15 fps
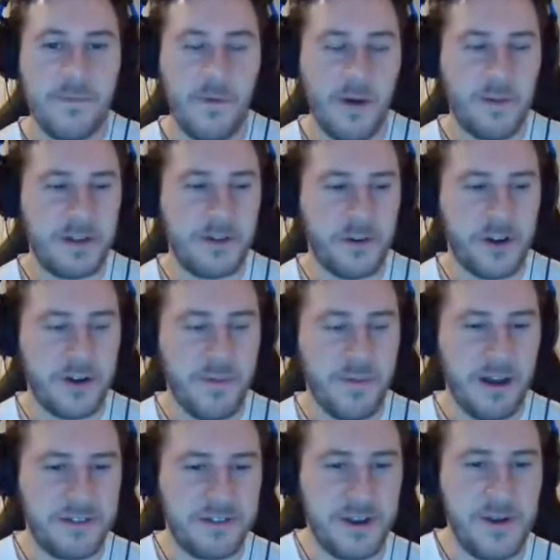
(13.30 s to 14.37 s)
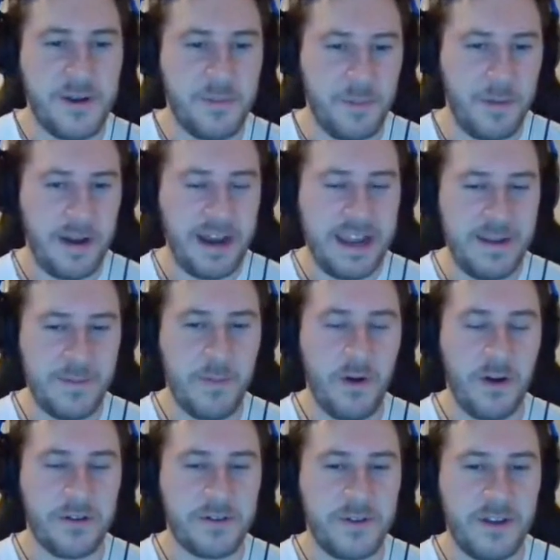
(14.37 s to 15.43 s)
And when we're talking about two
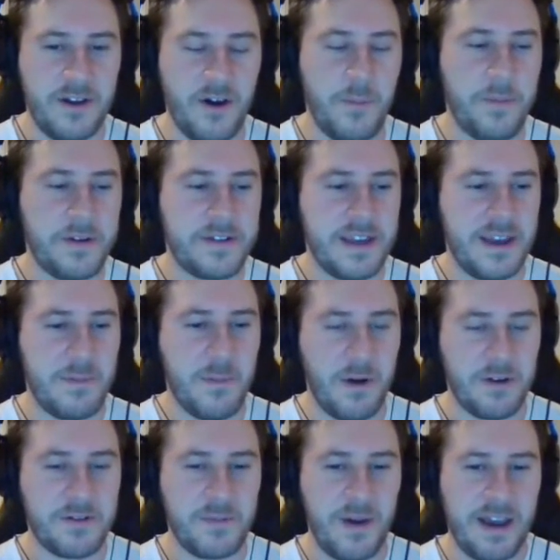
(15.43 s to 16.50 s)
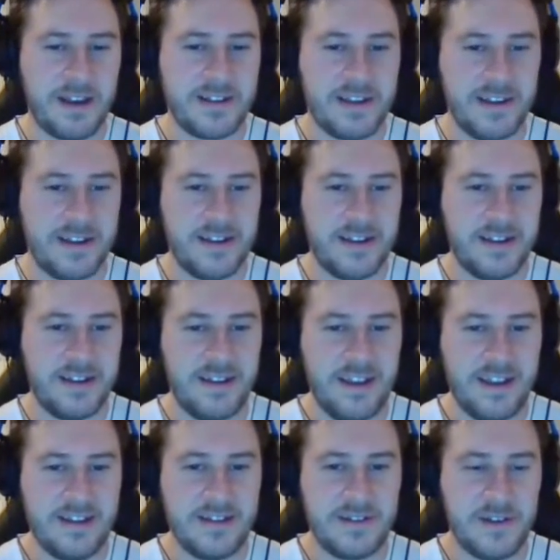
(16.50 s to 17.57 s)
complete opposite prospects
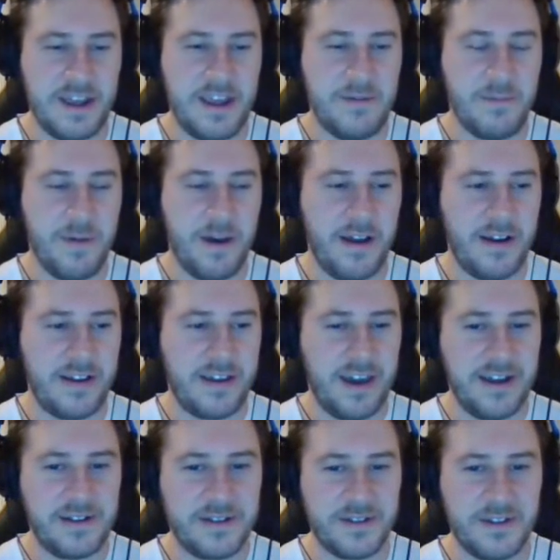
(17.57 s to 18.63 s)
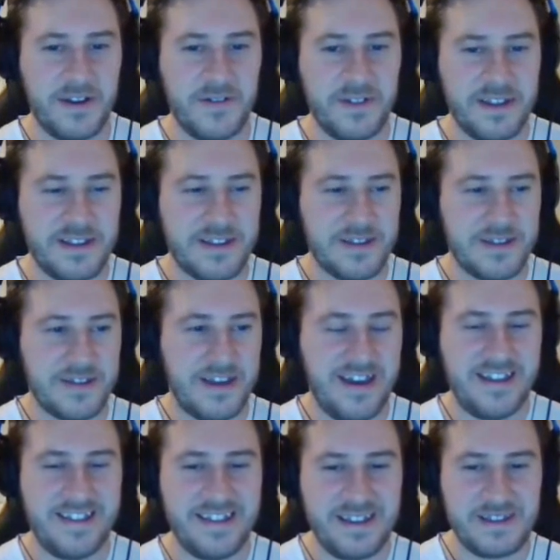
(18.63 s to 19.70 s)
in Jaheim Bell and Cade Stover, this
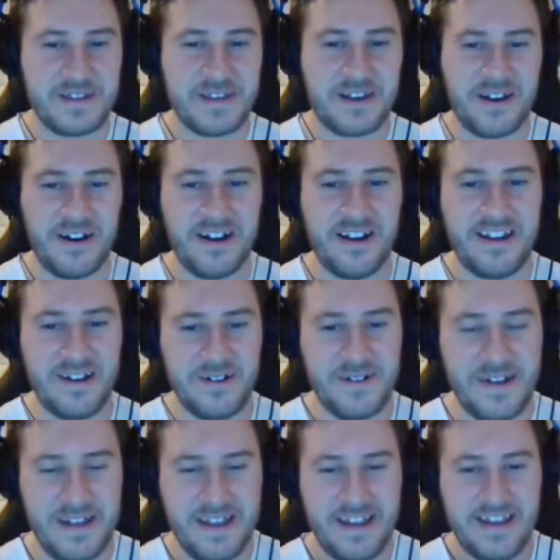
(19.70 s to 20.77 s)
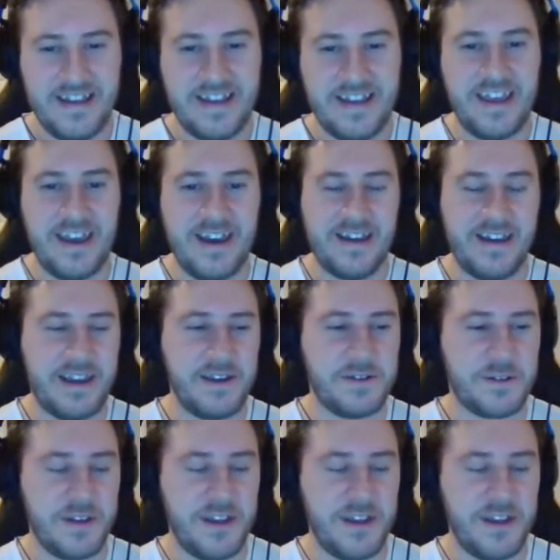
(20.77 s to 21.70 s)
is a guy who, he's